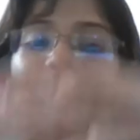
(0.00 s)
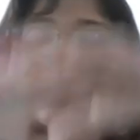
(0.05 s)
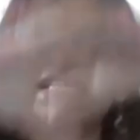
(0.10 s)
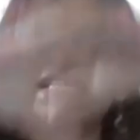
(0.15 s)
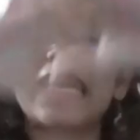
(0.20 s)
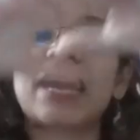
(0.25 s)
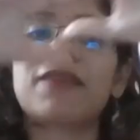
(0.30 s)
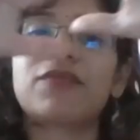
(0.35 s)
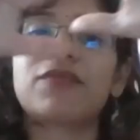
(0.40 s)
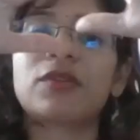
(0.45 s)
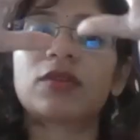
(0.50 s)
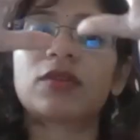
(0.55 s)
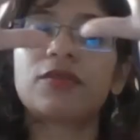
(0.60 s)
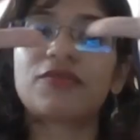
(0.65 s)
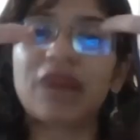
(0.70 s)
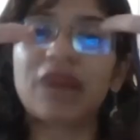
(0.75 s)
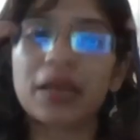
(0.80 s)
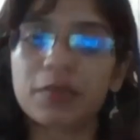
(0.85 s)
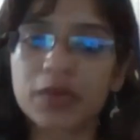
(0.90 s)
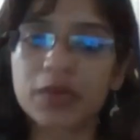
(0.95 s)
they have a
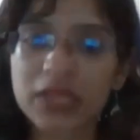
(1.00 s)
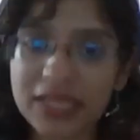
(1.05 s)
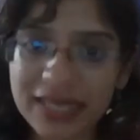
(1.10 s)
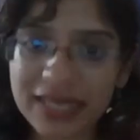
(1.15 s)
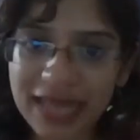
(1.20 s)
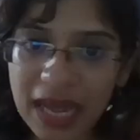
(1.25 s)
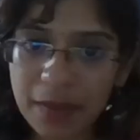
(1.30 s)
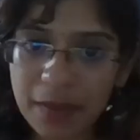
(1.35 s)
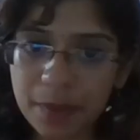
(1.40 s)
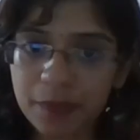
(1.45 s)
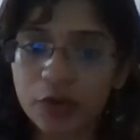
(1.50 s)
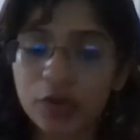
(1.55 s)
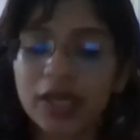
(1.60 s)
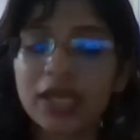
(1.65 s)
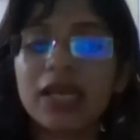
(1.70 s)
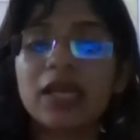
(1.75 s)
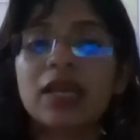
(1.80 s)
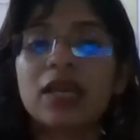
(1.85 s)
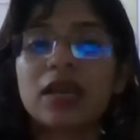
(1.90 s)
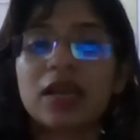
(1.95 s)
fibrous cap,
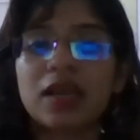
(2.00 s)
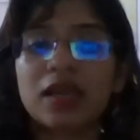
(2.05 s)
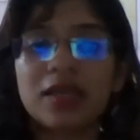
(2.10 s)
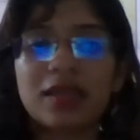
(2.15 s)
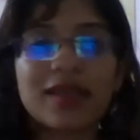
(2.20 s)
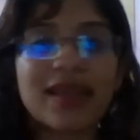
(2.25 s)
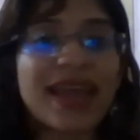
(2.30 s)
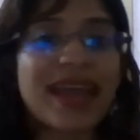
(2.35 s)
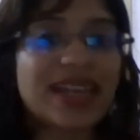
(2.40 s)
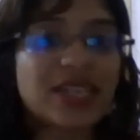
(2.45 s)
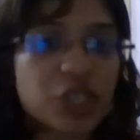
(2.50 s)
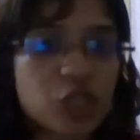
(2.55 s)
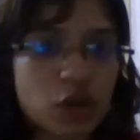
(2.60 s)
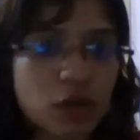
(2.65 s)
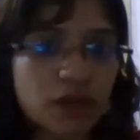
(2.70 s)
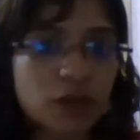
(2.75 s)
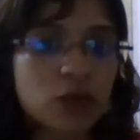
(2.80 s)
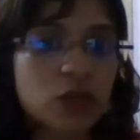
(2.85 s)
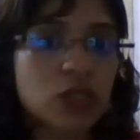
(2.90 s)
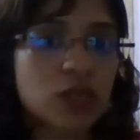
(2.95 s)
okay, the
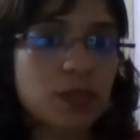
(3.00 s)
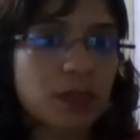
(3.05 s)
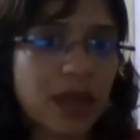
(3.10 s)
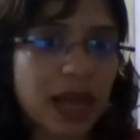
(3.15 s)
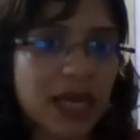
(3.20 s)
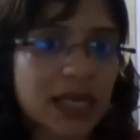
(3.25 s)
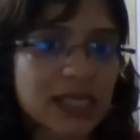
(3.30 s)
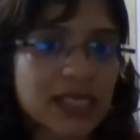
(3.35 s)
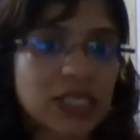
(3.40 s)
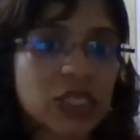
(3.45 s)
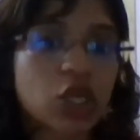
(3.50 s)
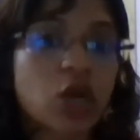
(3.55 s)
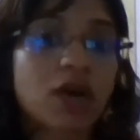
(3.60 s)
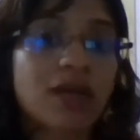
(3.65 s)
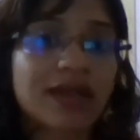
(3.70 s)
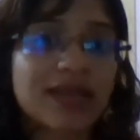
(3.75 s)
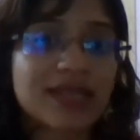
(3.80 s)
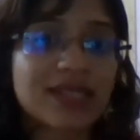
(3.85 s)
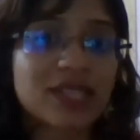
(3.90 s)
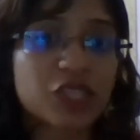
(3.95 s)
edge of those plaques, it's
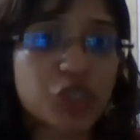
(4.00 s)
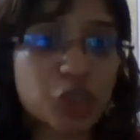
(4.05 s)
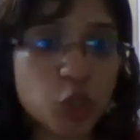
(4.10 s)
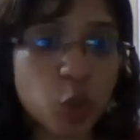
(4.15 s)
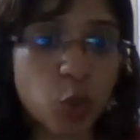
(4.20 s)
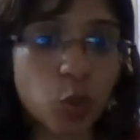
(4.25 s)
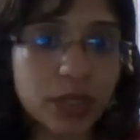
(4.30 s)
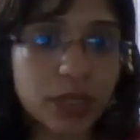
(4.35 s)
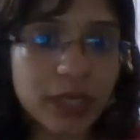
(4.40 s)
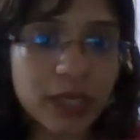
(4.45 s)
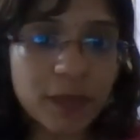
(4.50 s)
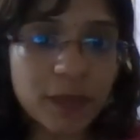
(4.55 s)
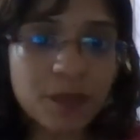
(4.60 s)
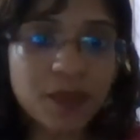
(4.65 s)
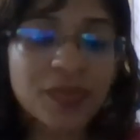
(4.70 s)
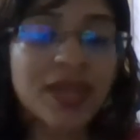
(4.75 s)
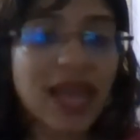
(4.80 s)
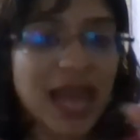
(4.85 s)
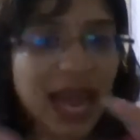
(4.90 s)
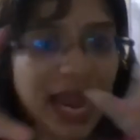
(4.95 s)
called as a
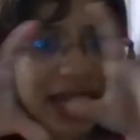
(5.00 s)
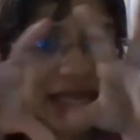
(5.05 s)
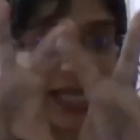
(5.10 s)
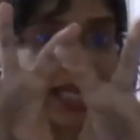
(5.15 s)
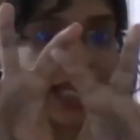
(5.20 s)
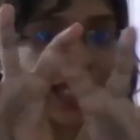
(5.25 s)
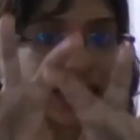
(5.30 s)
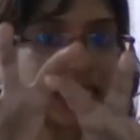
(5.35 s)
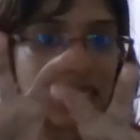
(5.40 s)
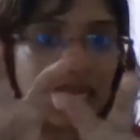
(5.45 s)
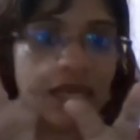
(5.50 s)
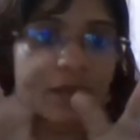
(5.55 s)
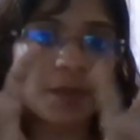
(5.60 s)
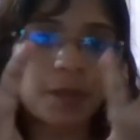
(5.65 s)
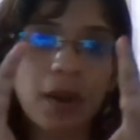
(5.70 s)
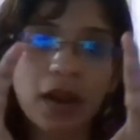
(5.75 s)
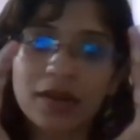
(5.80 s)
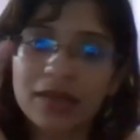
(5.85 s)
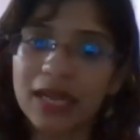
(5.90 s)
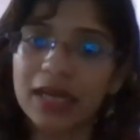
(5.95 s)
shoulder, and the
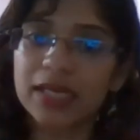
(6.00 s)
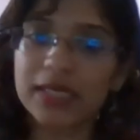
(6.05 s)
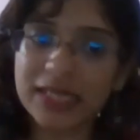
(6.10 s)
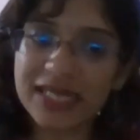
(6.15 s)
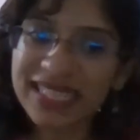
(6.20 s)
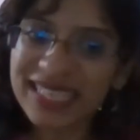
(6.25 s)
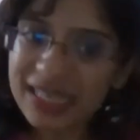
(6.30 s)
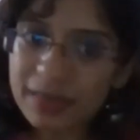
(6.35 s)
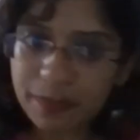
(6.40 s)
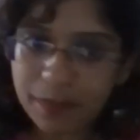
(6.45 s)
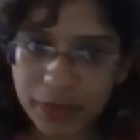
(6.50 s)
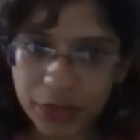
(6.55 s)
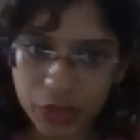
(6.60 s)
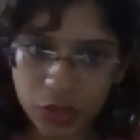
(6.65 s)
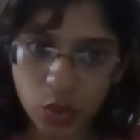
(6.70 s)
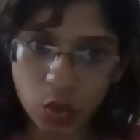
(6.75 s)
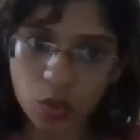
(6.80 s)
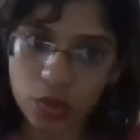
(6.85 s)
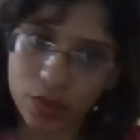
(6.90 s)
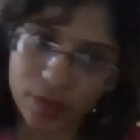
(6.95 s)
inside part, that is a
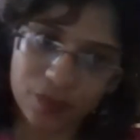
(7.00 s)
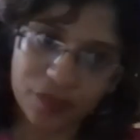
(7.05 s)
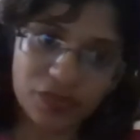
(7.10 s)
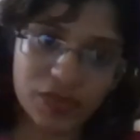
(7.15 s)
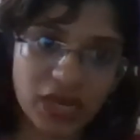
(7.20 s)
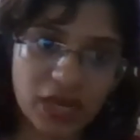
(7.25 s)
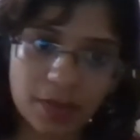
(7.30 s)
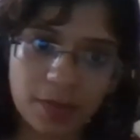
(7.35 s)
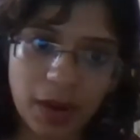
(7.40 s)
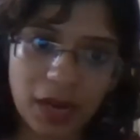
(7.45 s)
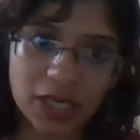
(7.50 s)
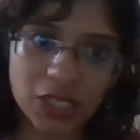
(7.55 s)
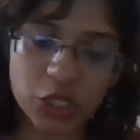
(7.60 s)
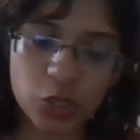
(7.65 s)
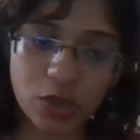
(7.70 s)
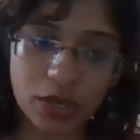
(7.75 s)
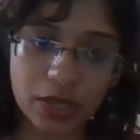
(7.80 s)
lipid core. 3 parts you